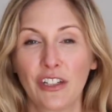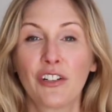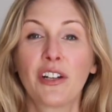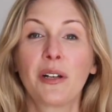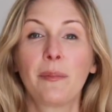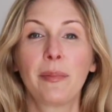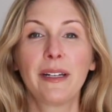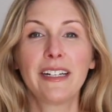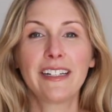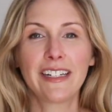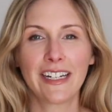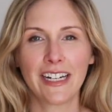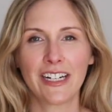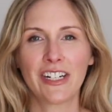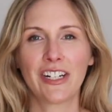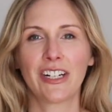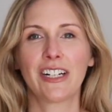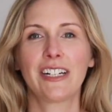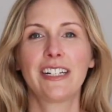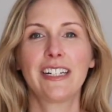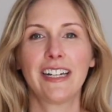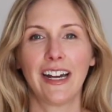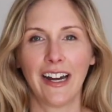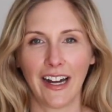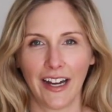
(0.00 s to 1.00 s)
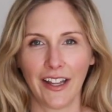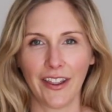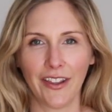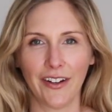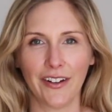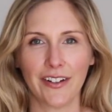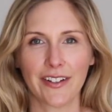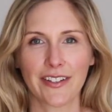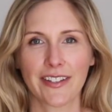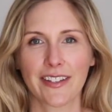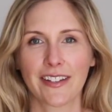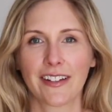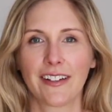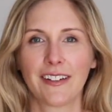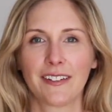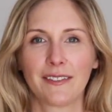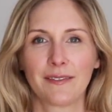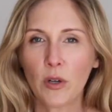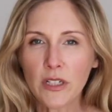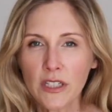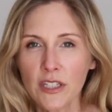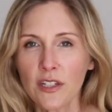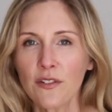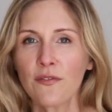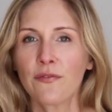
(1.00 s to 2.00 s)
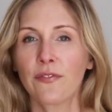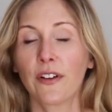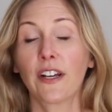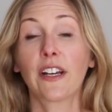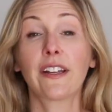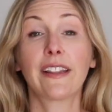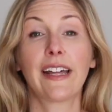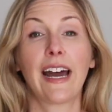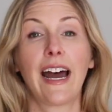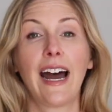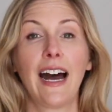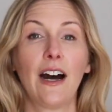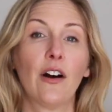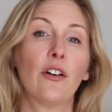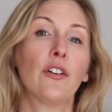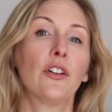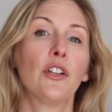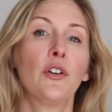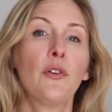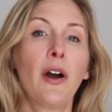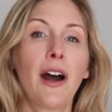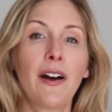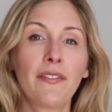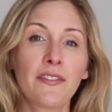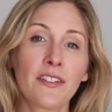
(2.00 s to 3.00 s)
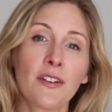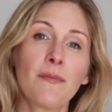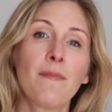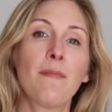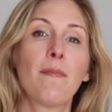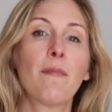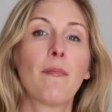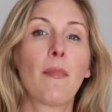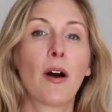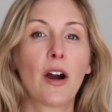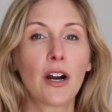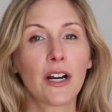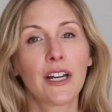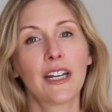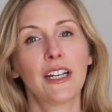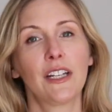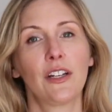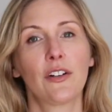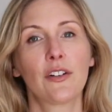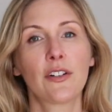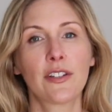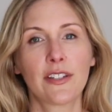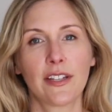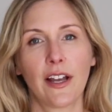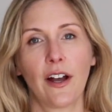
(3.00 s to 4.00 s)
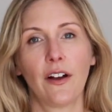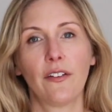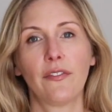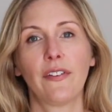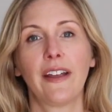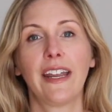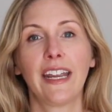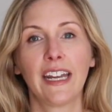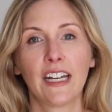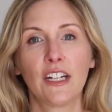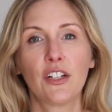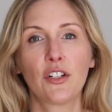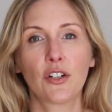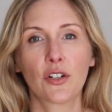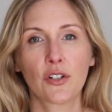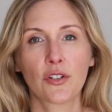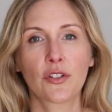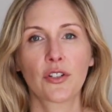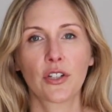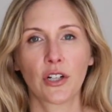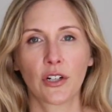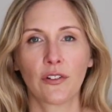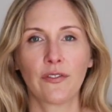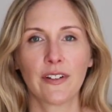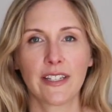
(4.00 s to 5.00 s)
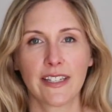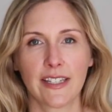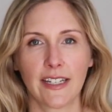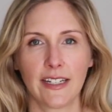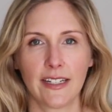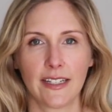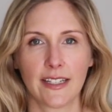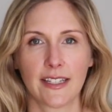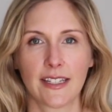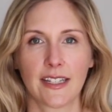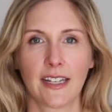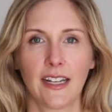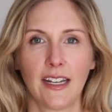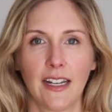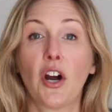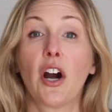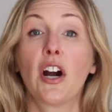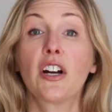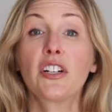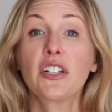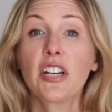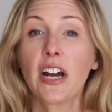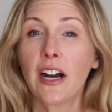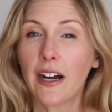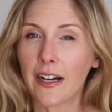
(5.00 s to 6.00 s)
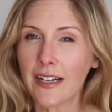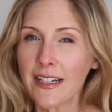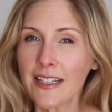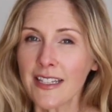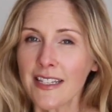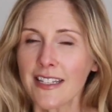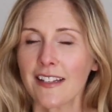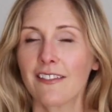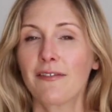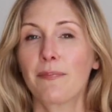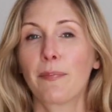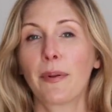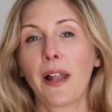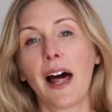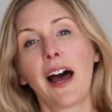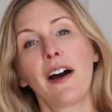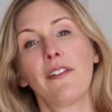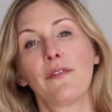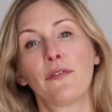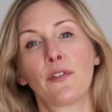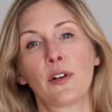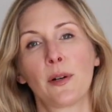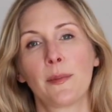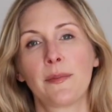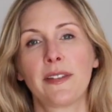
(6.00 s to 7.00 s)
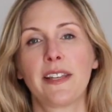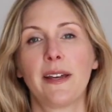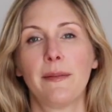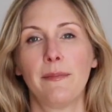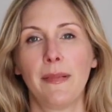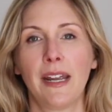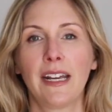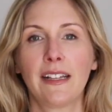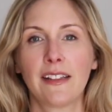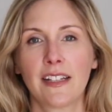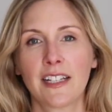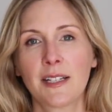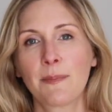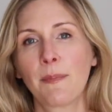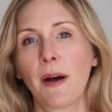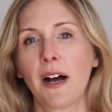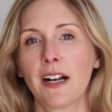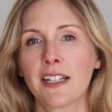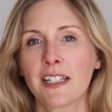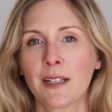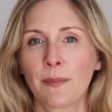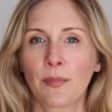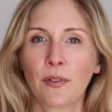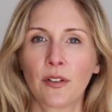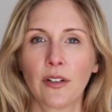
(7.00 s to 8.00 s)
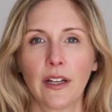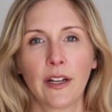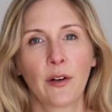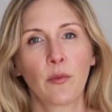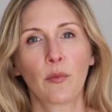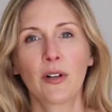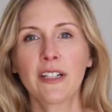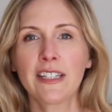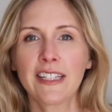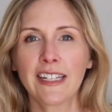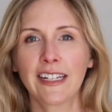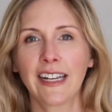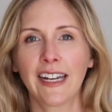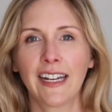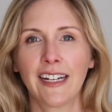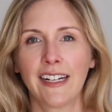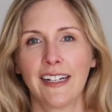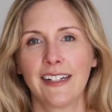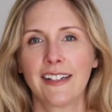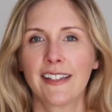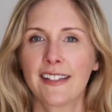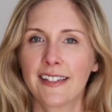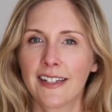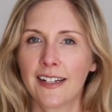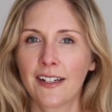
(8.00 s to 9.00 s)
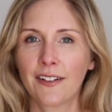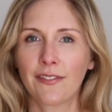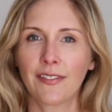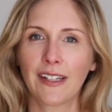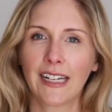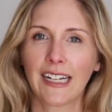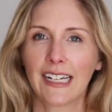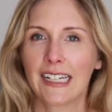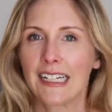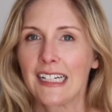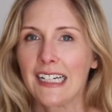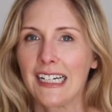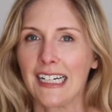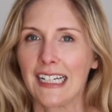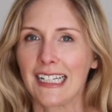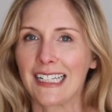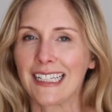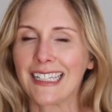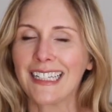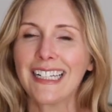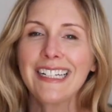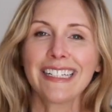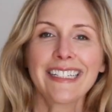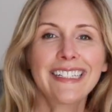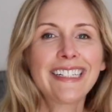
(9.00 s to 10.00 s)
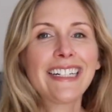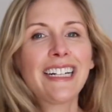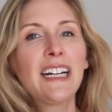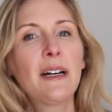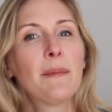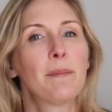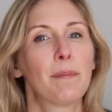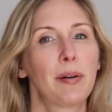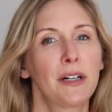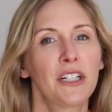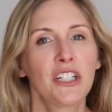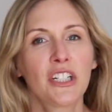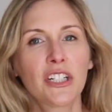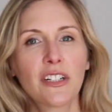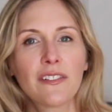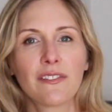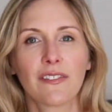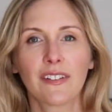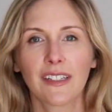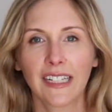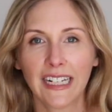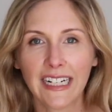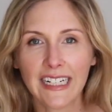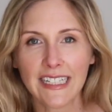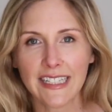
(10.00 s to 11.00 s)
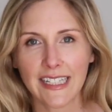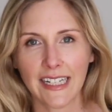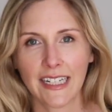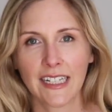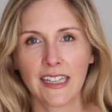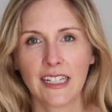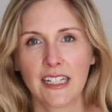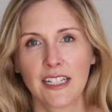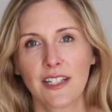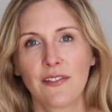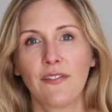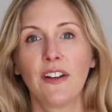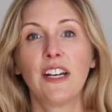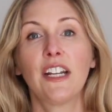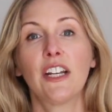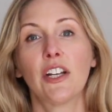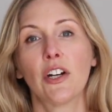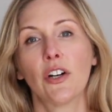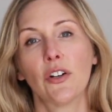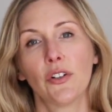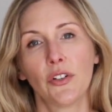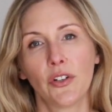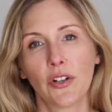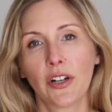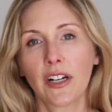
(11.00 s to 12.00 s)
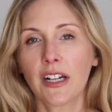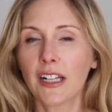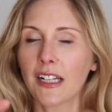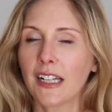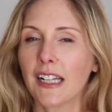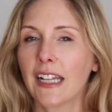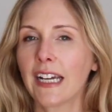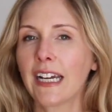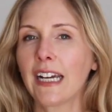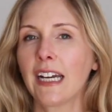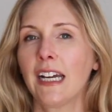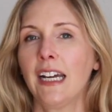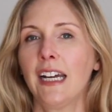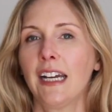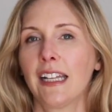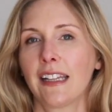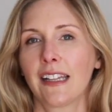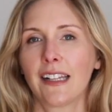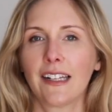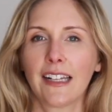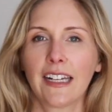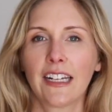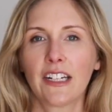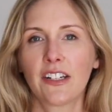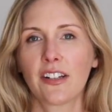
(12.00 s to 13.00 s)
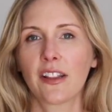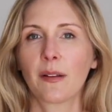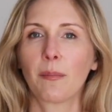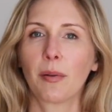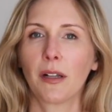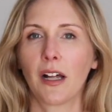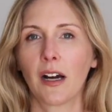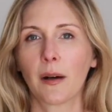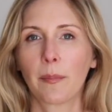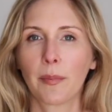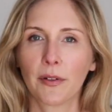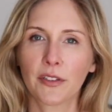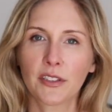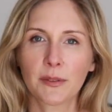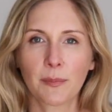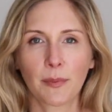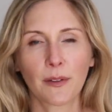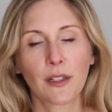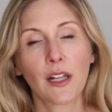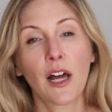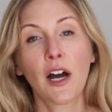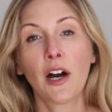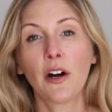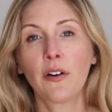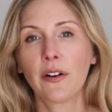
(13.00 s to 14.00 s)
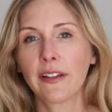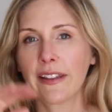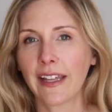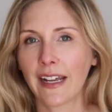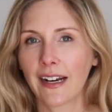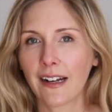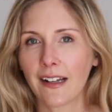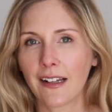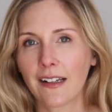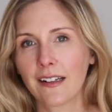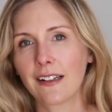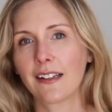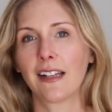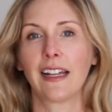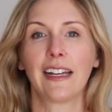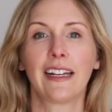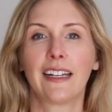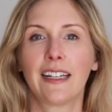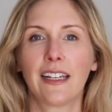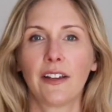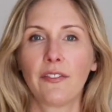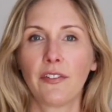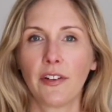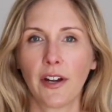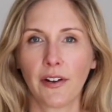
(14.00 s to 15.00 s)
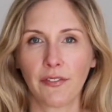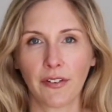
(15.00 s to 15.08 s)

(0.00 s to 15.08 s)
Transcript: you can be teaching to others. Once you figure that out, you have to market yourself and your services. There are tons of platforms that make this possible, and once again, instead of listing a bunch of links in this video, you can click the link to the blog post below and that'll give you